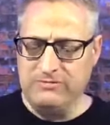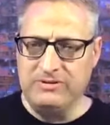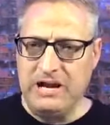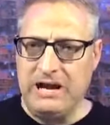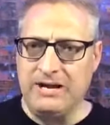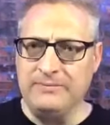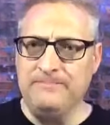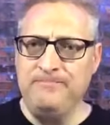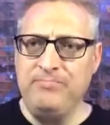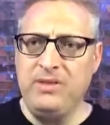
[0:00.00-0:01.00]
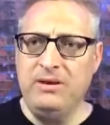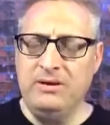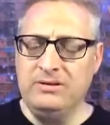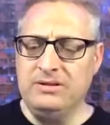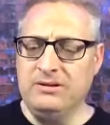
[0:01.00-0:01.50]
of God
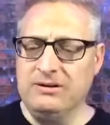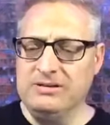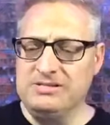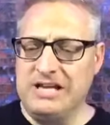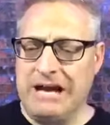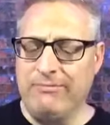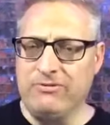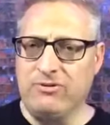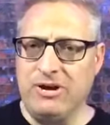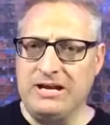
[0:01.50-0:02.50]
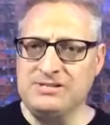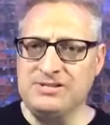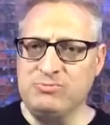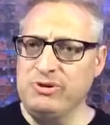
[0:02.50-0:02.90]
during this time of crisis.